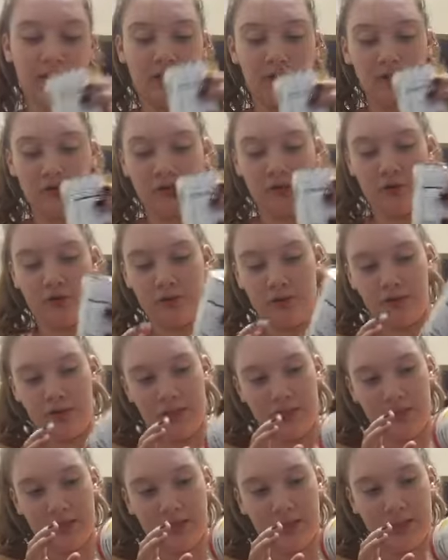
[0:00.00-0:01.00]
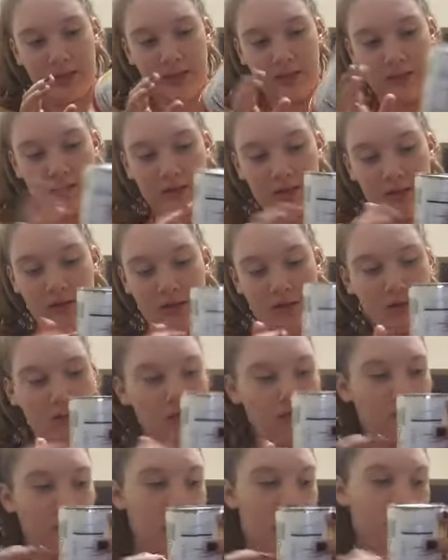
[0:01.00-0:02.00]
so she only eats
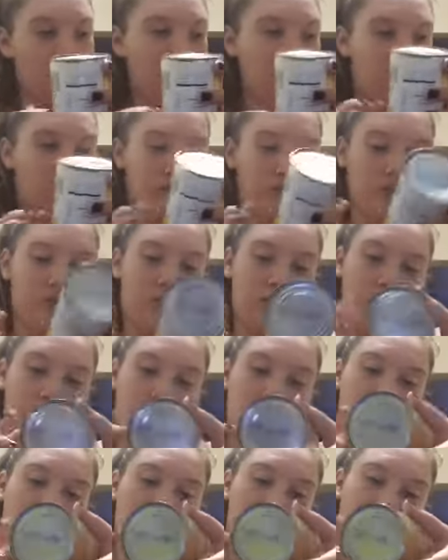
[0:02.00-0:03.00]
the